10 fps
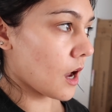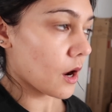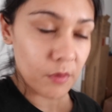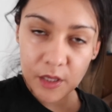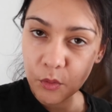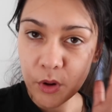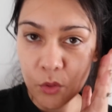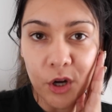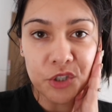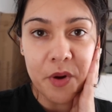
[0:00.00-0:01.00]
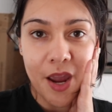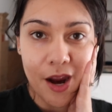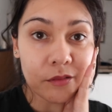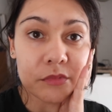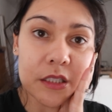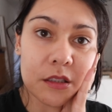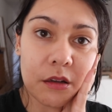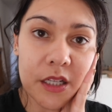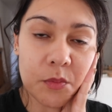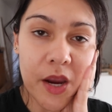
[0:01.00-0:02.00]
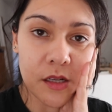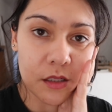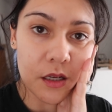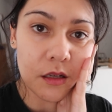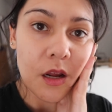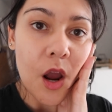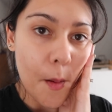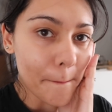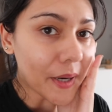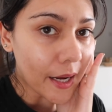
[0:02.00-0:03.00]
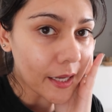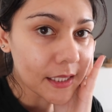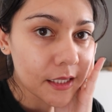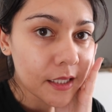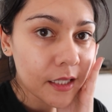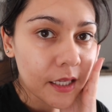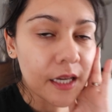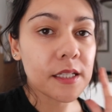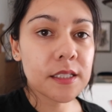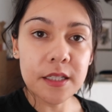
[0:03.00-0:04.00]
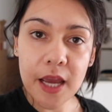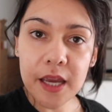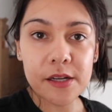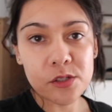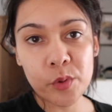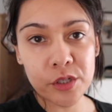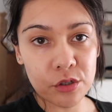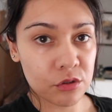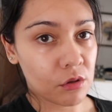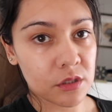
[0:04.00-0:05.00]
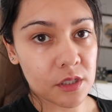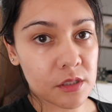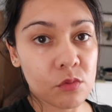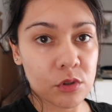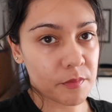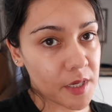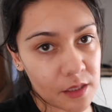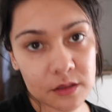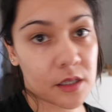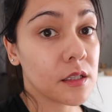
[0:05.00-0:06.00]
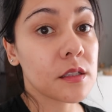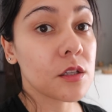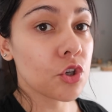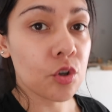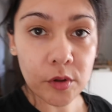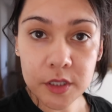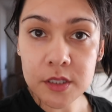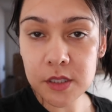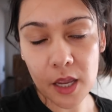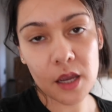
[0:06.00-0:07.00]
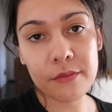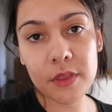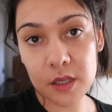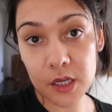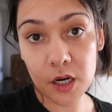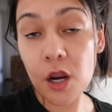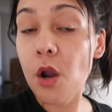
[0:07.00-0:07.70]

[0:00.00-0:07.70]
I really wanna wash my hair. It still has paint in it, but today is winter solstice, which means it's the shortest day of the year,